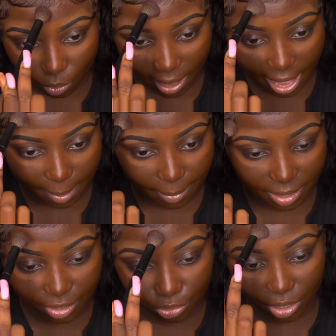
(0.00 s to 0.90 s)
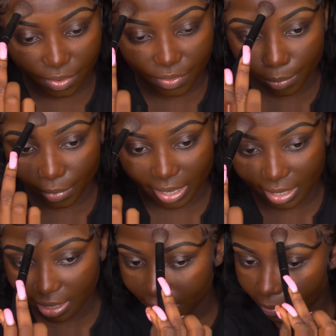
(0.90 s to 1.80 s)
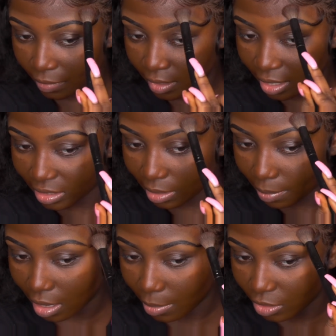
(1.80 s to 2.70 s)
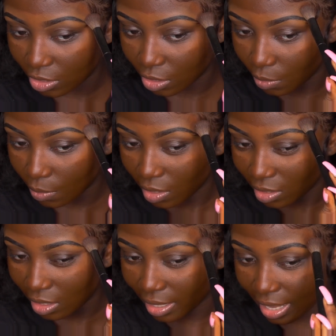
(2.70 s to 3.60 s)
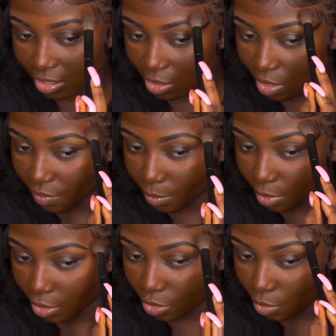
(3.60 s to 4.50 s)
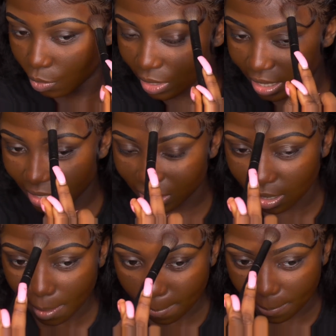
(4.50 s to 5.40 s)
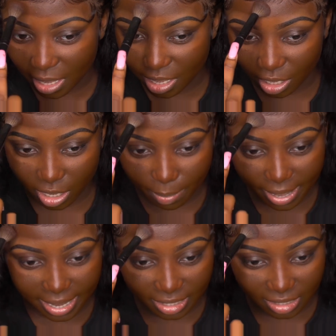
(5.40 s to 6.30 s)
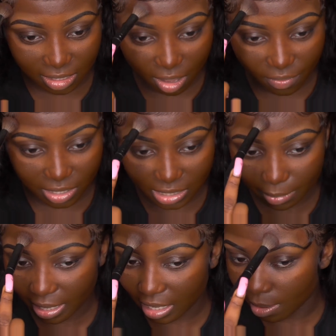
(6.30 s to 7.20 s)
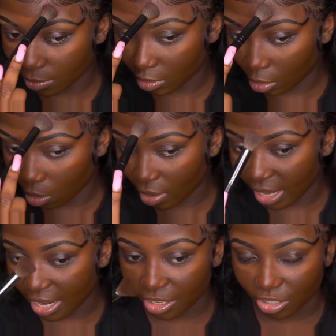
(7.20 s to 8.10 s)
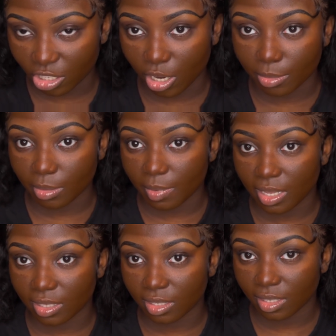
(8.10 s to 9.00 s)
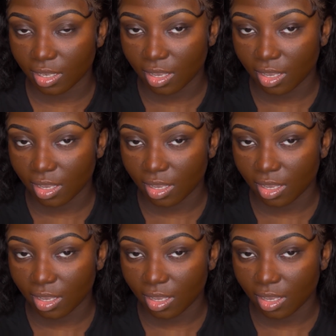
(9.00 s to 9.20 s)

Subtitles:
happy that you even waited, because I promise you, the last thing you ever want to do is be good by yourself and somebody comes along and disturbs your peace.